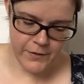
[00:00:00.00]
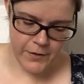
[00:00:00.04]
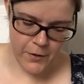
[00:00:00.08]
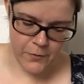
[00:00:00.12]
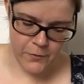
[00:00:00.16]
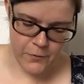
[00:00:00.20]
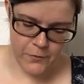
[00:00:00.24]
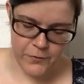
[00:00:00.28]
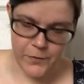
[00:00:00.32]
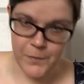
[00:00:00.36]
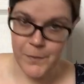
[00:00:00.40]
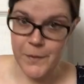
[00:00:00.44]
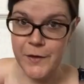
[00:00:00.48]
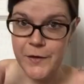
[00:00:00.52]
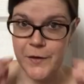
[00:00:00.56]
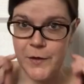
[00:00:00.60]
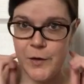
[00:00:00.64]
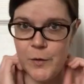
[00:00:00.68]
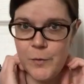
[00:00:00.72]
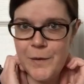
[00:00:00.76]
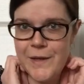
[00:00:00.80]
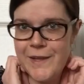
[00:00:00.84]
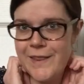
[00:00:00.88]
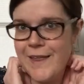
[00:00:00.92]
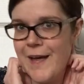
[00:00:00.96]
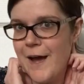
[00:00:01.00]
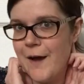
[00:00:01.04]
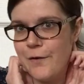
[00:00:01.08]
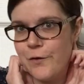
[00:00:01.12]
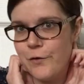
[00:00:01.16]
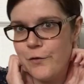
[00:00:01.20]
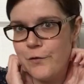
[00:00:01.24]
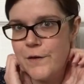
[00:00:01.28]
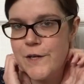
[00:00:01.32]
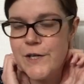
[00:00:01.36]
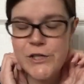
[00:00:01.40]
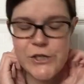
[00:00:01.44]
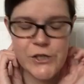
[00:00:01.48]
familiar with how to
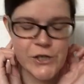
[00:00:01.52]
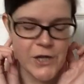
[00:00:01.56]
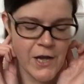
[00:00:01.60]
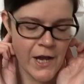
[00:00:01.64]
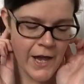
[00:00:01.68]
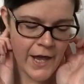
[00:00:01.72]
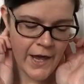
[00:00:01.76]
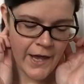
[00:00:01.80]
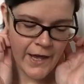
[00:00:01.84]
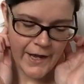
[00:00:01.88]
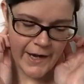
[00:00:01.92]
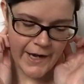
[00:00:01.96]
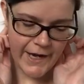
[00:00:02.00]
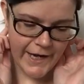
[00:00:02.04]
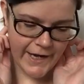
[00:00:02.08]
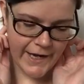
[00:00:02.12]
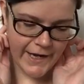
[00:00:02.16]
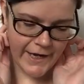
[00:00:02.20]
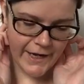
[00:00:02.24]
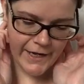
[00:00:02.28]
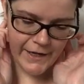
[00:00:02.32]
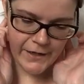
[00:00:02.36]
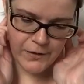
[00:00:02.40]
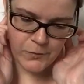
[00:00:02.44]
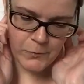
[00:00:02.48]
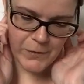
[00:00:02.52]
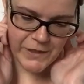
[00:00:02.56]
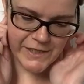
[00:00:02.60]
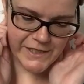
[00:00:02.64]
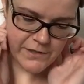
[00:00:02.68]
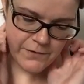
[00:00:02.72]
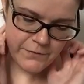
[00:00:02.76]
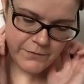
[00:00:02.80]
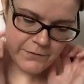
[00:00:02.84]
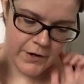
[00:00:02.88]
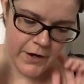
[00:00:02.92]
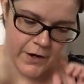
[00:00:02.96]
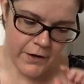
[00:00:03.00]
fish and what's
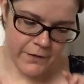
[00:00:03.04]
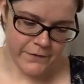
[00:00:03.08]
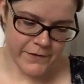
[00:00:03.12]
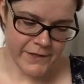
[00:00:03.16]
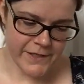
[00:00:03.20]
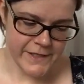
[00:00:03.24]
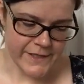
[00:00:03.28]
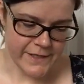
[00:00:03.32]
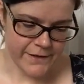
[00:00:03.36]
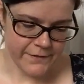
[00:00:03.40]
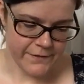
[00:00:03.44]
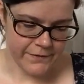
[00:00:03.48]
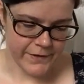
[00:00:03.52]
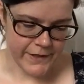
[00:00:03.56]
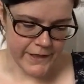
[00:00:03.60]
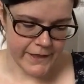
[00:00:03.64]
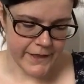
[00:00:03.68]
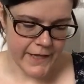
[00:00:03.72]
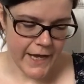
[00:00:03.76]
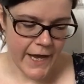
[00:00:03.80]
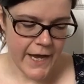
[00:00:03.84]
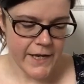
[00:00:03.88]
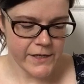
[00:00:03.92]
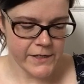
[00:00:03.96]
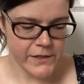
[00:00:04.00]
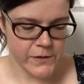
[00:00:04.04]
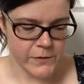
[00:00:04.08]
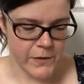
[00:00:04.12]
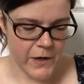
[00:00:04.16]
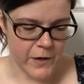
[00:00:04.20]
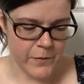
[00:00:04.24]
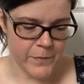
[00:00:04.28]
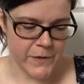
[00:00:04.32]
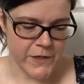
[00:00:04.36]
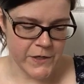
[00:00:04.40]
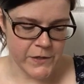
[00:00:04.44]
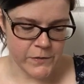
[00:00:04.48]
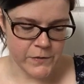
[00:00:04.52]
involved and stuff like that. So
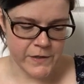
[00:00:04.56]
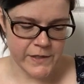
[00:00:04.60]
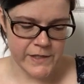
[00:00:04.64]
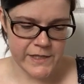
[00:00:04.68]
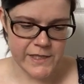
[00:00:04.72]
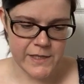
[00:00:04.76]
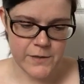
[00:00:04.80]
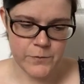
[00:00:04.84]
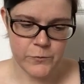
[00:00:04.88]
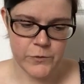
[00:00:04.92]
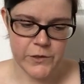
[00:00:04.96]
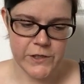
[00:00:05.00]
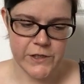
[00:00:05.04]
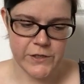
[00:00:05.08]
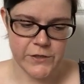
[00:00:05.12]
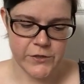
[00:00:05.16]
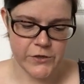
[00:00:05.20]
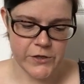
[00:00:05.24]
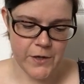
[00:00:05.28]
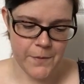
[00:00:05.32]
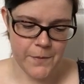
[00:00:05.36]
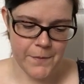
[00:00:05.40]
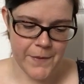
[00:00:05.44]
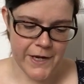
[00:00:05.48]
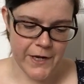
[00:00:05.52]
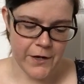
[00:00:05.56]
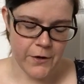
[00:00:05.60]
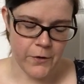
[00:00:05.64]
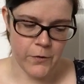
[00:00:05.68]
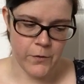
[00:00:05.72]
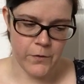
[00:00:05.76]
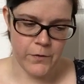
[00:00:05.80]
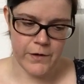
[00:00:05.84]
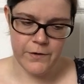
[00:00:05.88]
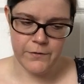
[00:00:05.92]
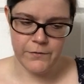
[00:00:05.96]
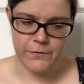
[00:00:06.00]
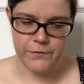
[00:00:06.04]
I've been doing some research on my
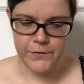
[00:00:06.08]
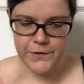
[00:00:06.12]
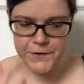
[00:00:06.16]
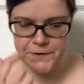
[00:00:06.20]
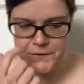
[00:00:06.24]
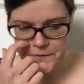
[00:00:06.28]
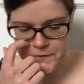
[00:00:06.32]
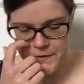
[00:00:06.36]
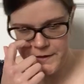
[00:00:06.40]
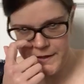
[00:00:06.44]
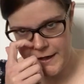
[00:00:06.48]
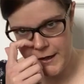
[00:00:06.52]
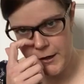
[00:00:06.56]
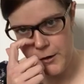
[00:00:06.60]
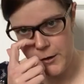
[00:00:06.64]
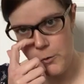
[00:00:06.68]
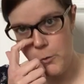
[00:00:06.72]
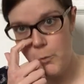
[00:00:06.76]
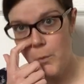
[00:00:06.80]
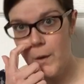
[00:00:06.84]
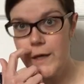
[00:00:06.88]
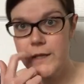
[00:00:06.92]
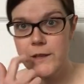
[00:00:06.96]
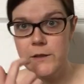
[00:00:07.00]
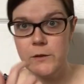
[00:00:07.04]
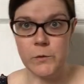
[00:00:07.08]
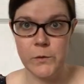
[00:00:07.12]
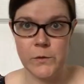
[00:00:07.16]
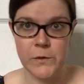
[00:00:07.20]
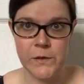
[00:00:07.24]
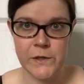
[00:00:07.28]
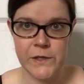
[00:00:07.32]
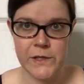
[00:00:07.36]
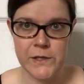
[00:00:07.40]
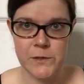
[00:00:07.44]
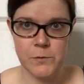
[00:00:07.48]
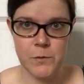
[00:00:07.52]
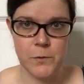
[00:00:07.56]
own and figuring out what
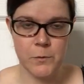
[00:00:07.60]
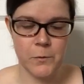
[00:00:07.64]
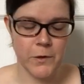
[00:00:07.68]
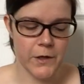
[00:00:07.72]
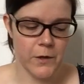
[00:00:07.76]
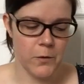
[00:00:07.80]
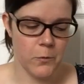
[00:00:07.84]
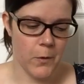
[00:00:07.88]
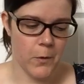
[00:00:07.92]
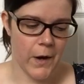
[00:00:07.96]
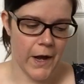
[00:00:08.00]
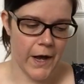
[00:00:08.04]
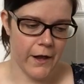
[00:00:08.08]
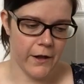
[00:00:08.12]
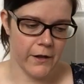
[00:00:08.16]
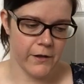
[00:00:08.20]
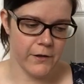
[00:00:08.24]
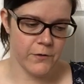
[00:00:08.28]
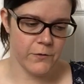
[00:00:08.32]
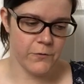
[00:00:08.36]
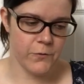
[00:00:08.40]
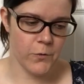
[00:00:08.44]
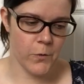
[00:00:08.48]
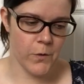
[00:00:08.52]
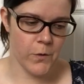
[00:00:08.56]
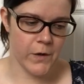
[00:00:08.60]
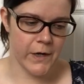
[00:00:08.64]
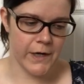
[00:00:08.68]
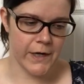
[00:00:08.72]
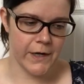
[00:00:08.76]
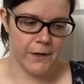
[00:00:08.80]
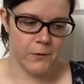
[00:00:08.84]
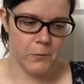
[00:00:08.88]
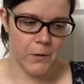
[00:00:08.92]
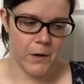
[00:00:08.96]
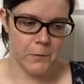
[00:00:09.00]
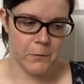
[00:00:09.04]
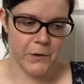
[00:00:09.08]
lures would work well
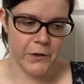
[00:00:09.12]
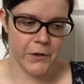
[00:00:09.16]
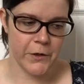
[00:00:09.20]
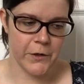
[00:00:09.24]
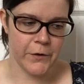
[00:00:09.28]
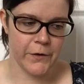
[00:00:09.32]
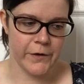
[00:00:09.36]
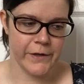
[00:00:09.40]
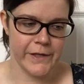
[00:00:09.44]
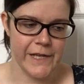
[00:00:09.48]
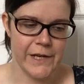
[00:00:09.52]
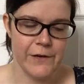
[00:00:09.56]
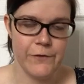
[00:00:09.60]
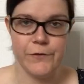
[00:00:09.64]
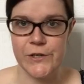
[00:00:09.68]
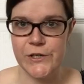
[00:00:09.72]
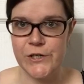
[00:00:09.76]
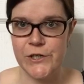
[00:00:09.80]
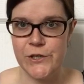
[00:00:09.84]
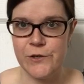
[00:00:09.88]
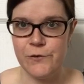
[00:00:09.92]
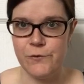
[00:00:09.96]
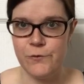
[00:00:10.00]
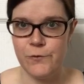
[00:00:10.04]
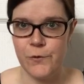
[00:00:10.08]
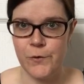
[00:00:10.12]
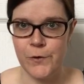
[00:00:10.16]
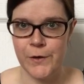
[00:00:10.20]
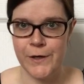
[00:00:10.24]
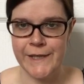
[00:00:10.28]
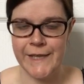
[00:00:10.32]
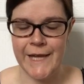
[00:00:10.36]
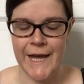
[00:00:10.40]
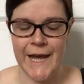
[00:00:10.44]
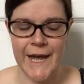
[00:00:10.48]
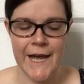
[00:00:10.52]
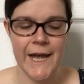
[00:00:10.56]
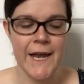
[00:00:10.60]
for what we're currently fishing for
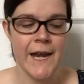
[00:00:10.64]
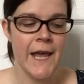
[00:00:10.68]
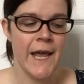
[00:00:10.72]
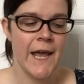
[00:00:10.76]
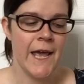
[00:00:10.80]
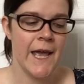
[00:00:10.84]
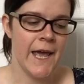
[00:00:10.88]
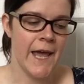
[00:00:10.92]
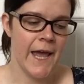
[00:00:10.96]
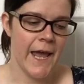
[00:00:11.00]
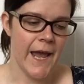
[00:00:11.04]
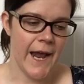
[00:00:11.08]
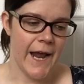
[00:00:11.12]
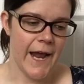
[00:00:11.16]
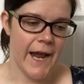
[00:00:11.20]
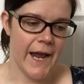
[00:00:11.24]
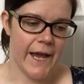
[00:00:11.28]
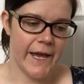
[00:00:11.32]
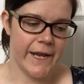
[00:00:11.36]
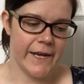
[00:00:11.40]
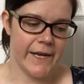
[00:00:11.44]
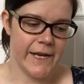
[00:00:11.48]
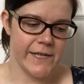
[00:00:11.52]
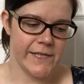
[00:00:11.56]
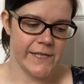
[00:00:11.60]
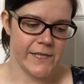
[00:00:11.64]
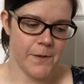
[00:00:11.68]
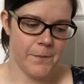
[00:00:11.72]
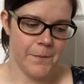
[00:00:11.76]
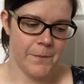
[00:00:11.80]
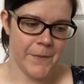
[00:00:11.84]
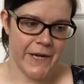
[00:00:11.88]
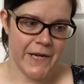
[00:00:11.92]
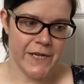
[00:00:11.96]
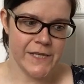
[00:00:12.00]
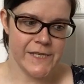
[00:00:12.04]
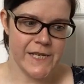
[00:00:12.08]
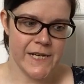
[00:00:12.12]
and that. And it's
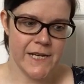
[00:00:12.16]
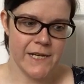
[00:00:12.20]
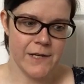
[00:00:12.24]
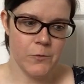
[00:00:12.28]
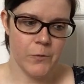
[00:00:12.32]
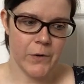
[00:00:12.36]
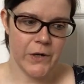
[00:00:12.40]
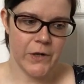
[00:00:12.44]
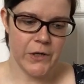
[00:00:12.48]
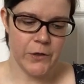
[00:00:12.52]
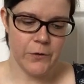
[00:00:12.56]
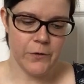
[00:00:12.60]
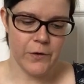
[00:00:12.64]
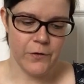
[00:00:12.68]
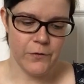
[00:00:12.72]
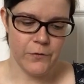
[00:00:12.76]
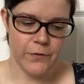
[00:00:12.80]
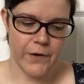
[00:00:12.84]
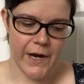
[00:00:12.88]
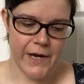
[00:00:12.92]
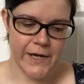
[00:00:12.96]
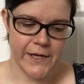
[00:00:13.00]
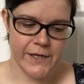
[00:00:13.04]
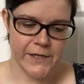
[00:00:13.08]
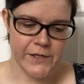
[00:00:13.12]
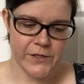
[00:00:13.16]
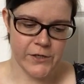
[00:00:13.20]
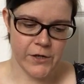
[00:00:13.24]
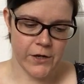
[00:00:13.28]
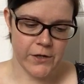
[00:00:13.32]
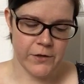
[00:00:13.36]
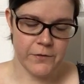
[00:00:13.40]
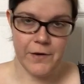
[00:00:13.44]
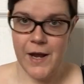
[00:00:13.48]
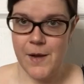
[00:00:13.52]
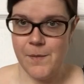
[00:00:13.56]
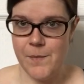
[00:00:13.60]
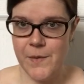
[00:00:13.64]
amazing what you can find at
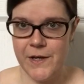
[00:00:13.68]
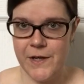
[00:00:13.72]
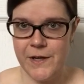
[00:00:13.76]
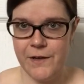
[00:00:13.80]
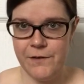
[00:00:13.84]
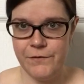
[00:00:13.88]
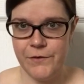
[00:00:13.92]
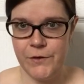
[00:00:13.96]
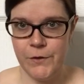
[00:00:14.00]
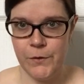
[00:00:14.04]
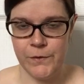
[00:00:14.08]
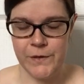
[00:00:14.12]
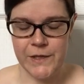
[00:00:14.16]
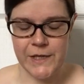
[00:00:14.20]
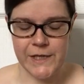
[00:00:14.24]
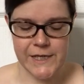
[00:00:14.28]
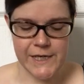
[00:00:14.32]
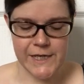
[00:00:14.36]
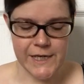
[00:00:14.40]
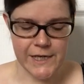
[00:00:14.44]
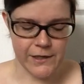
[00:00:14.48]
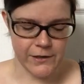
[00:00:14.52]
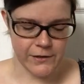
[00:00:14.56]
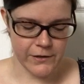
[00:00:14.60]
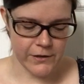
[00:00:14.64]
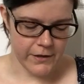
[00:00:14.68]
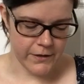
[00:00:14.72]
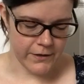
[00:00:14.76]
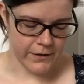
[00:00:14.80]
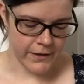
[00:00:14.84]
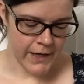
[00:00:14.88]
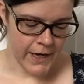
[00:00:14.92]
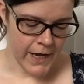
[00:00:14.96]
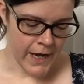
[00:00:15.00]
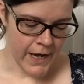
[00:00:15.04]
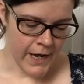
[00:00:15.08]
Dollarama if you only take a look.